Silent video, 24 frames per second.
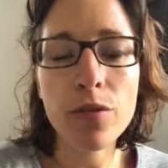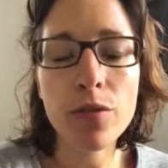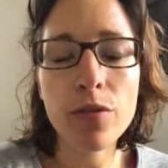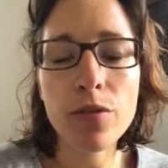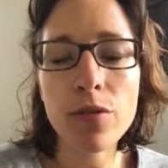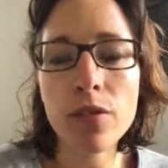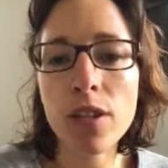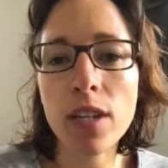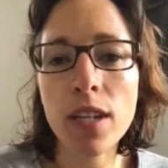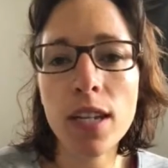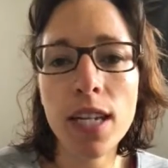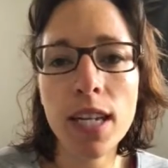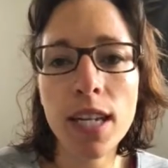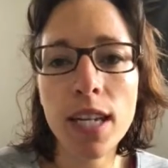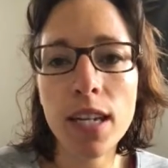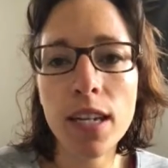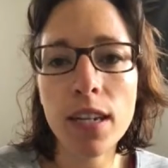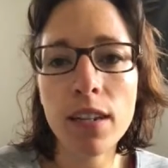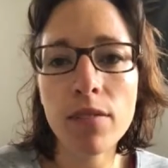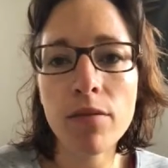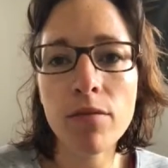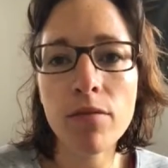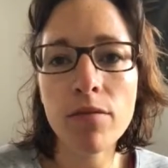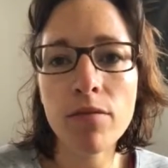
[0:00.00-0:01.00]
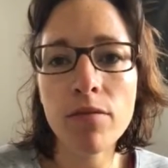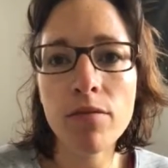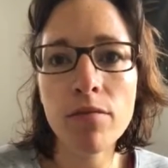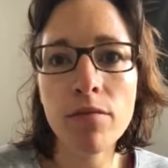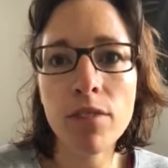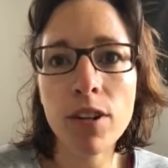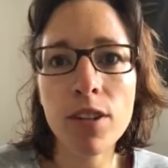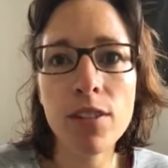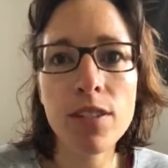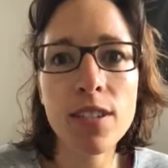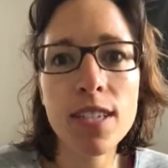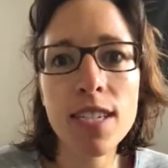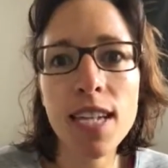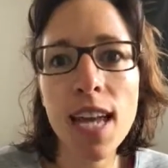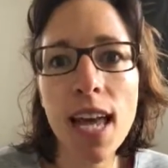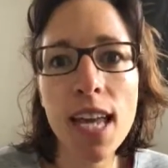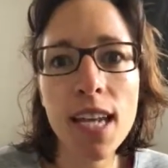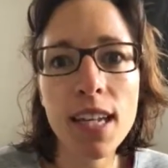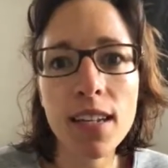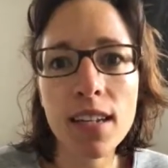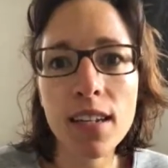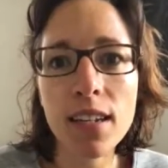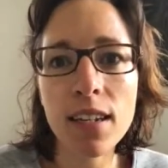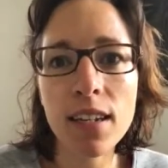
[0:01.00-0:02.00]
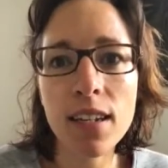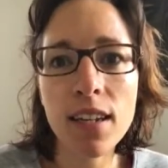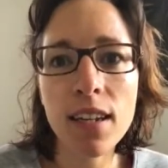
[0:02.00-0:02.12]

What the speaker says: suddenly go to 10,